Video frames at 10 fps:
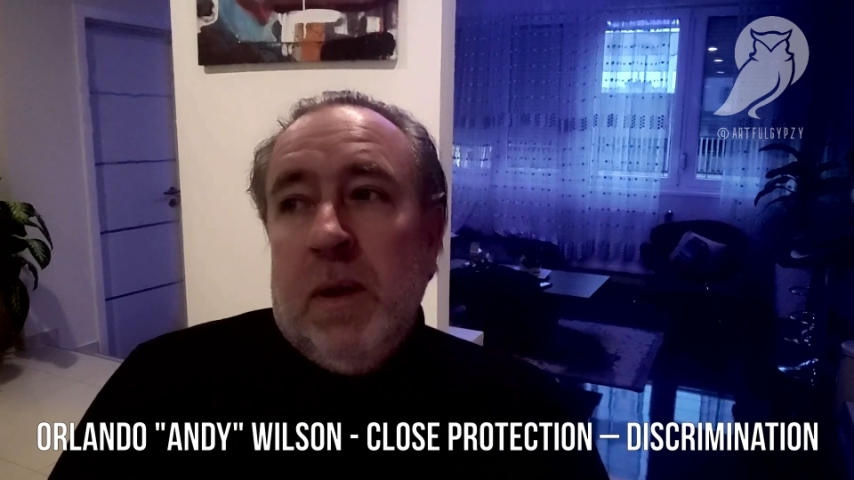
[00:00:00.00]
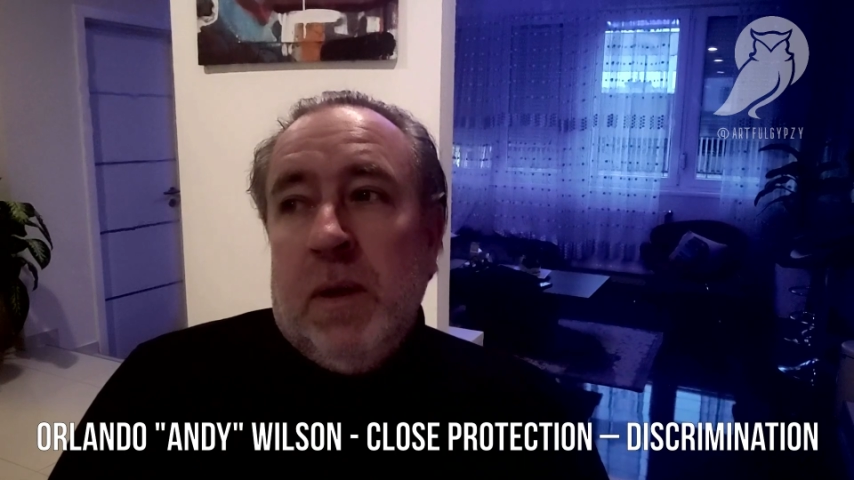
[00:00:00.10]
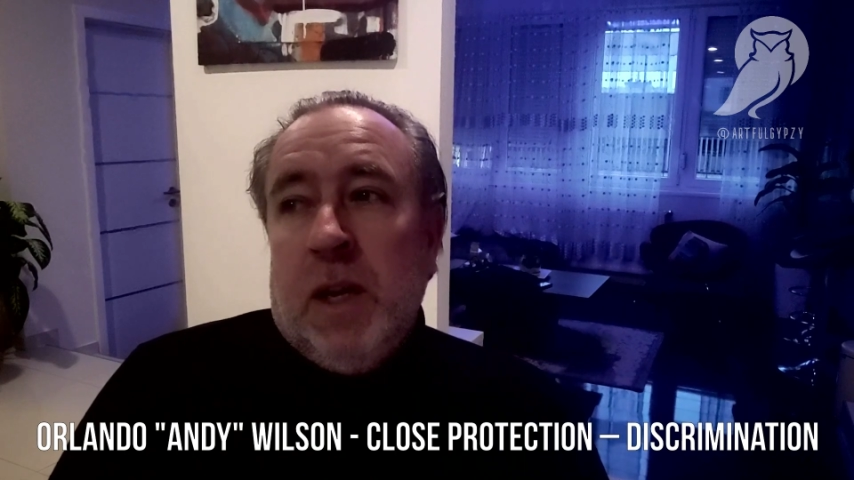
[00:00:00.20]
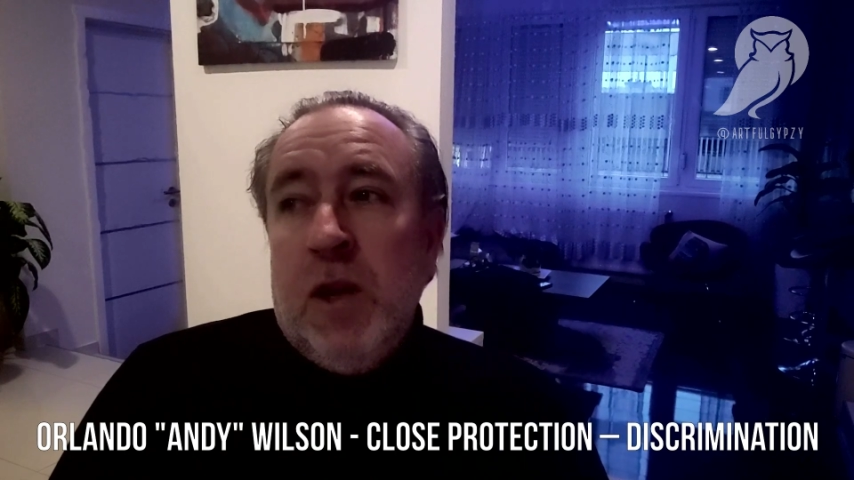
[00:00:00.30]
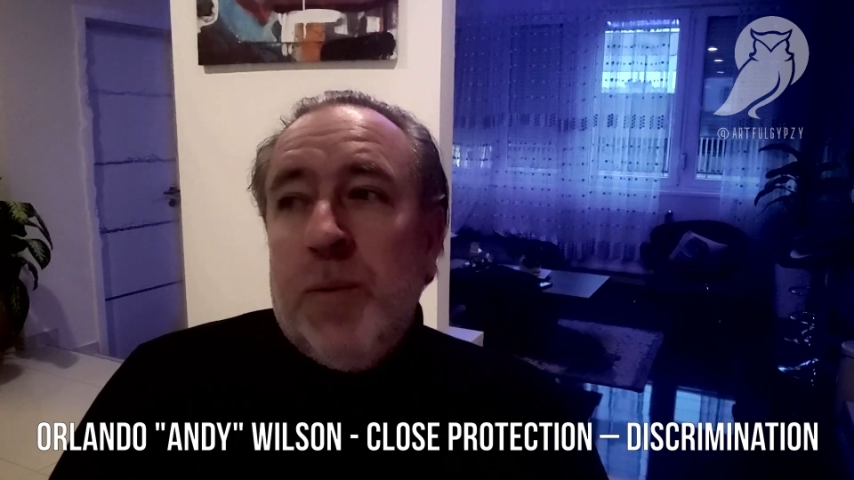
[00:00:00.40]

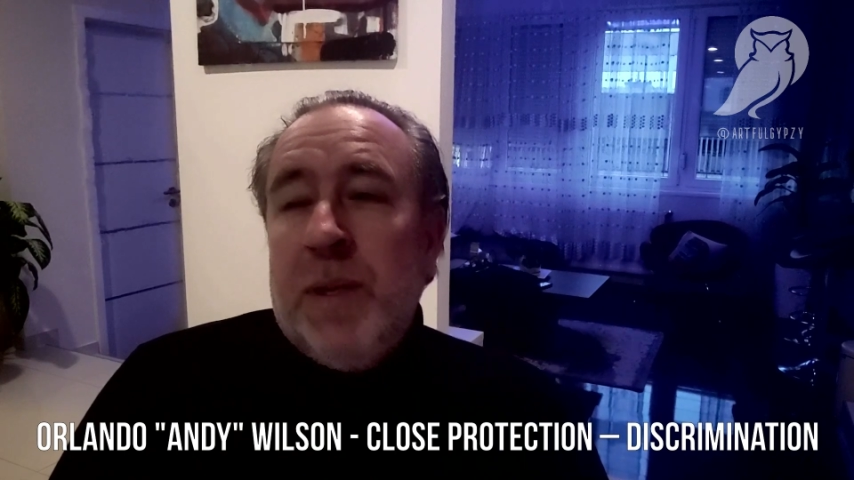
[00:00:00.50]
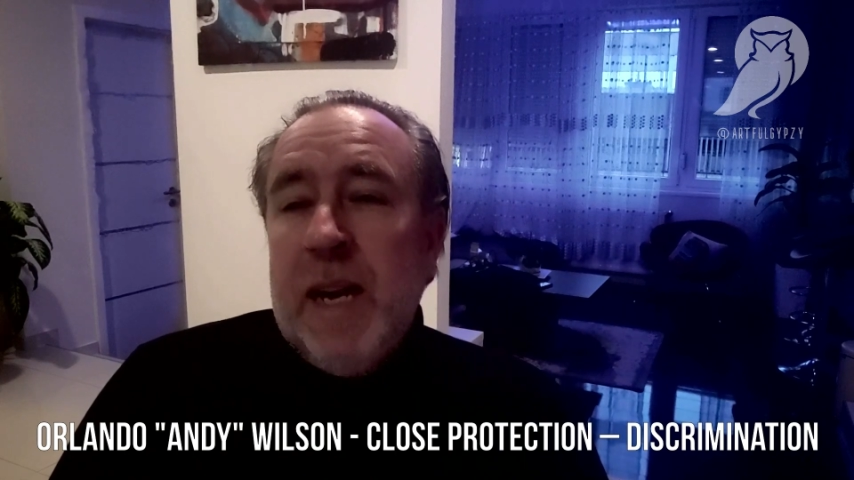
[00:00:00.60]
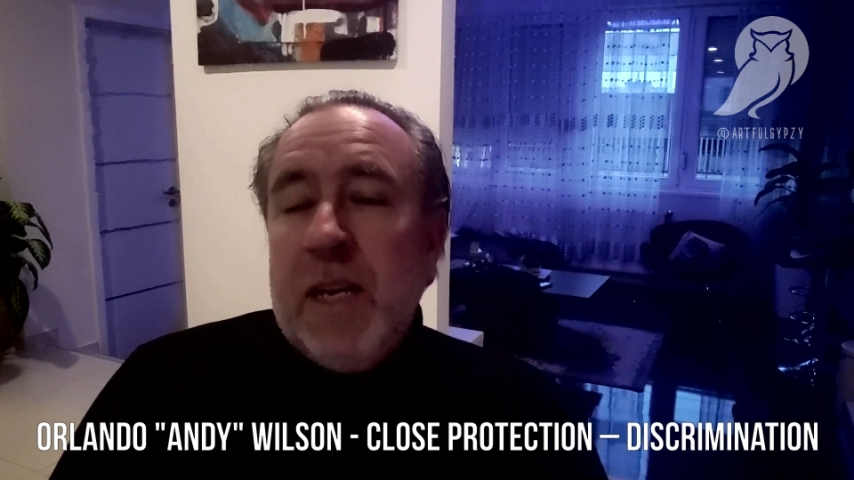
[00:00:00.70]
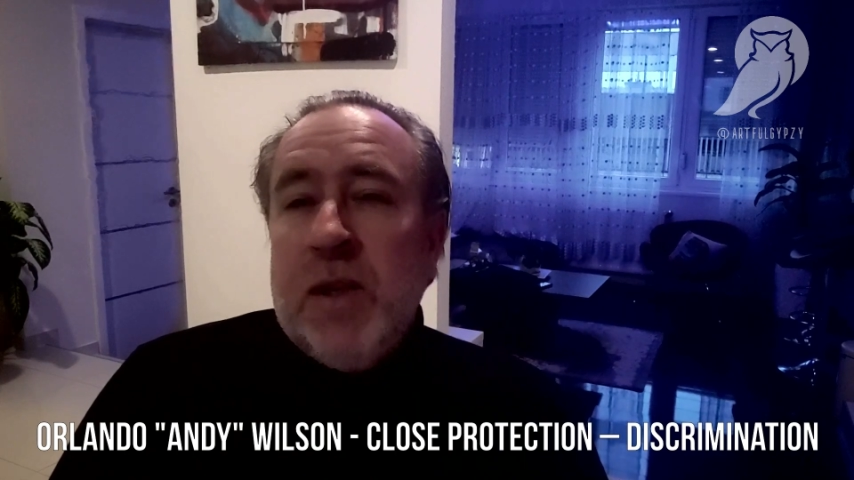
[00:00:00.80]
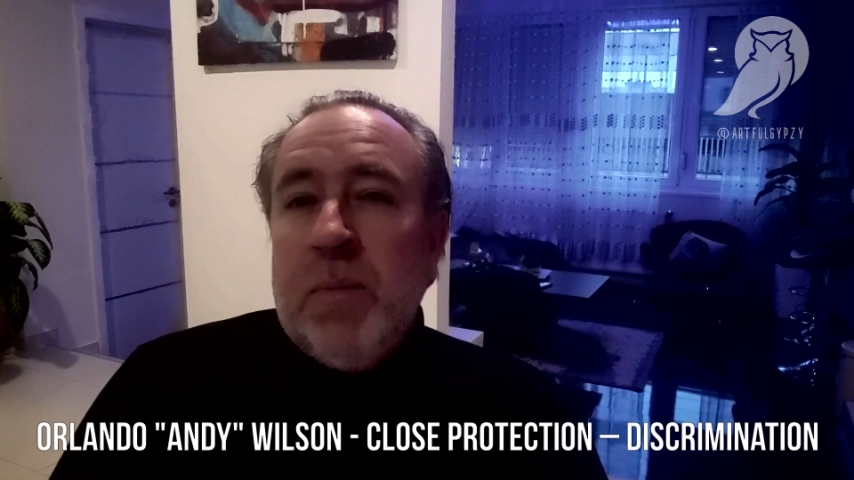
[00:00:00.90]
The close
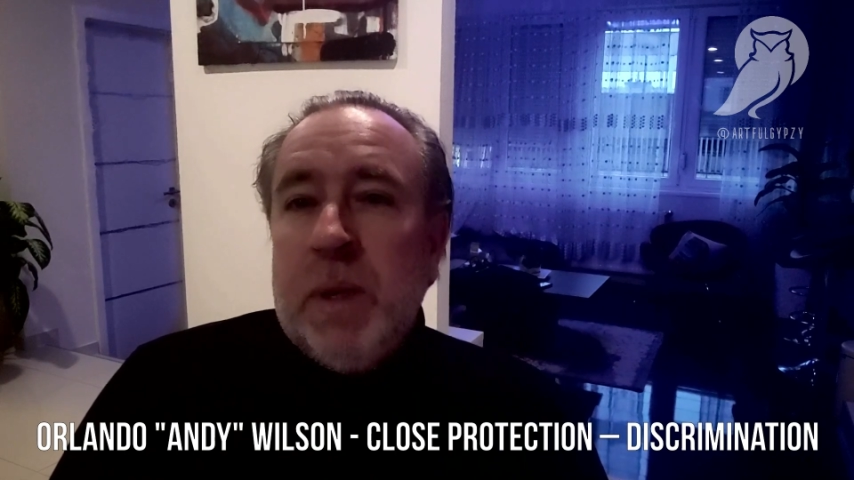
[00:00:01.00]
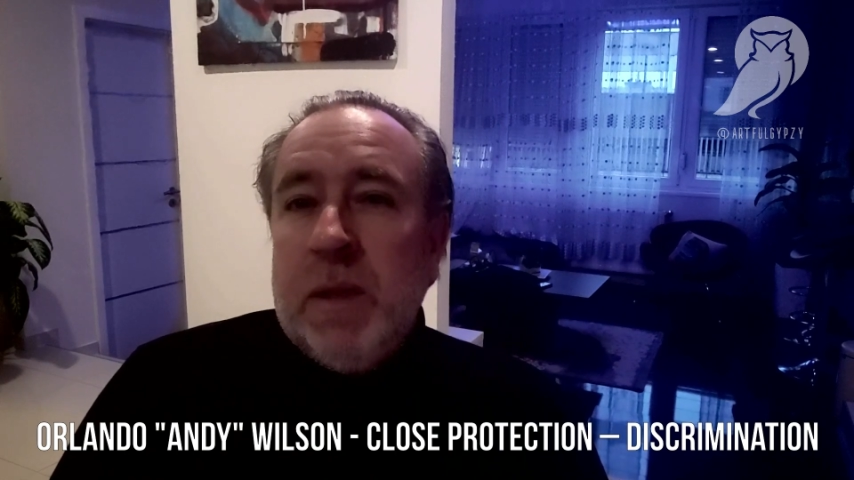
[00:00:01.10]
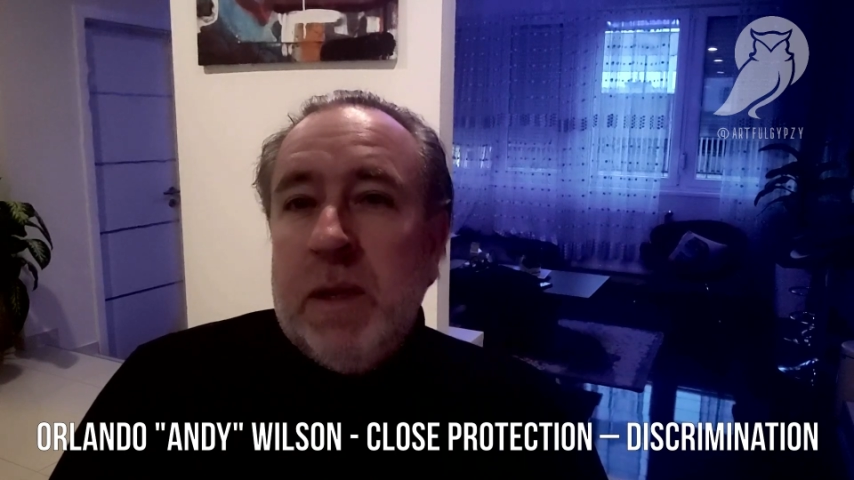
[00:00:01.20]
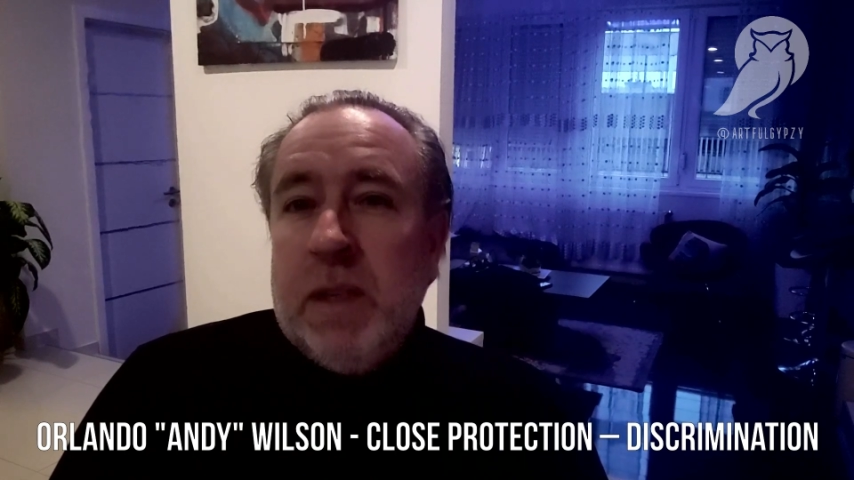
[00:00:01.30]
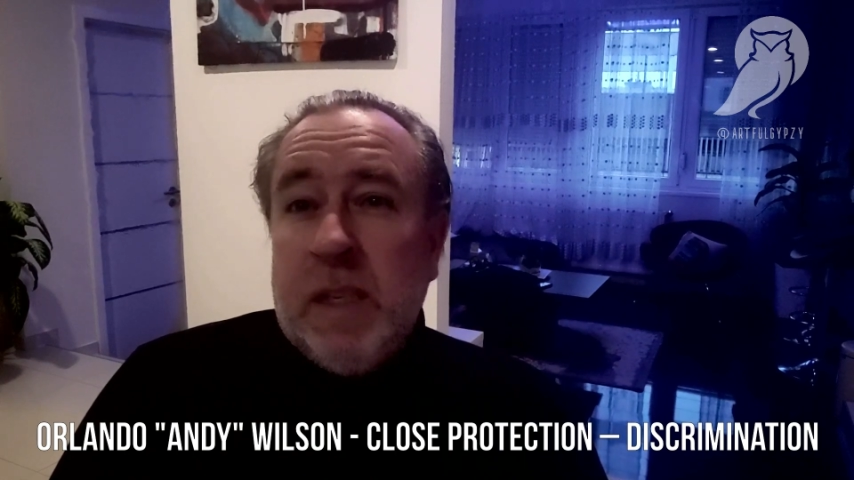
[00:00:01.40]
protection
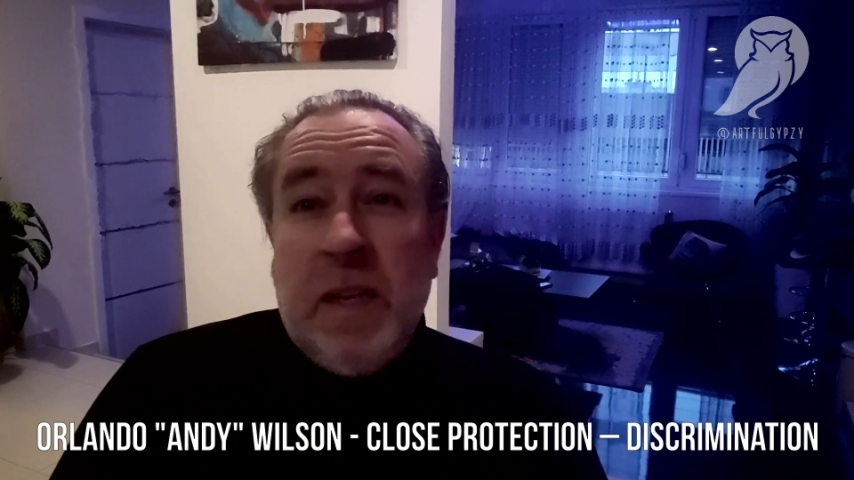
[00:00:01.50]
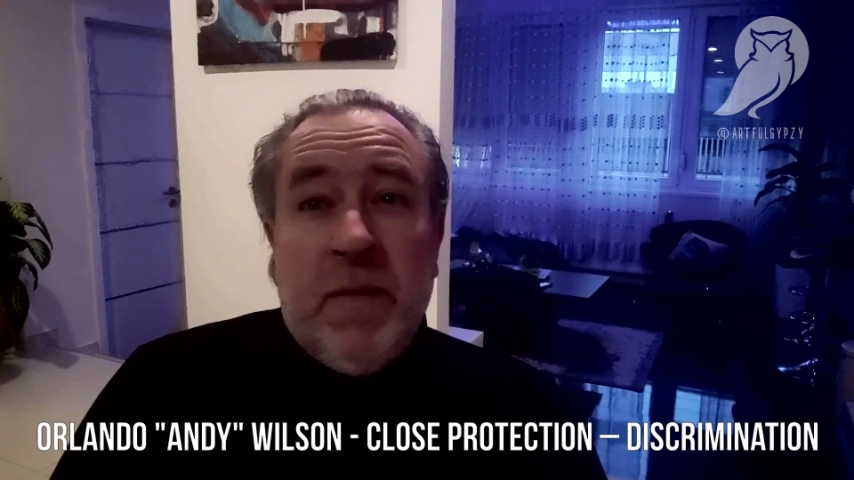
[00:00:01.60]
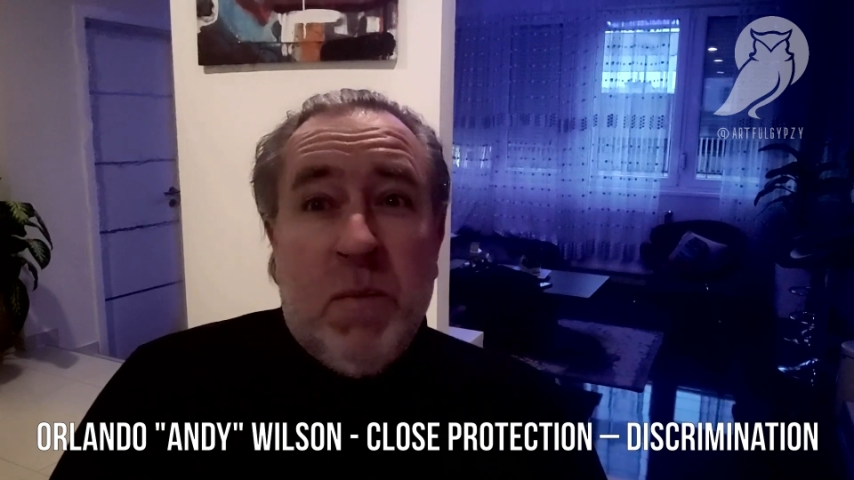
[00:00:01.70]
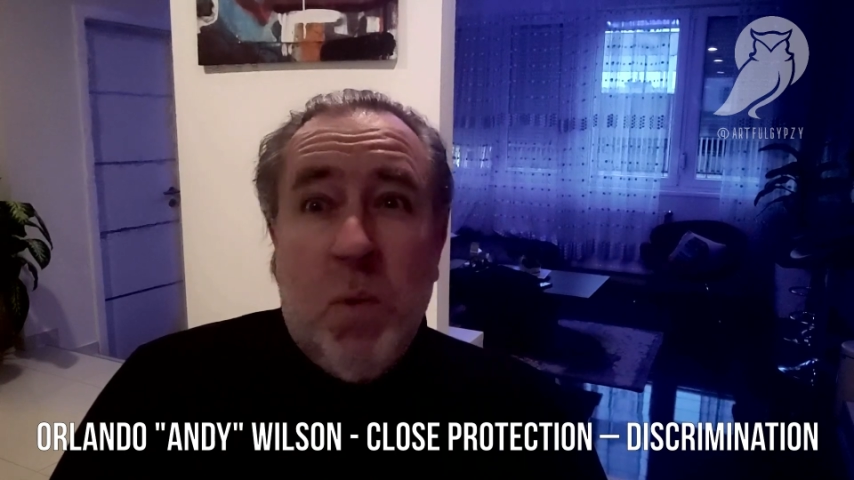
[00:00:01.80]
business is even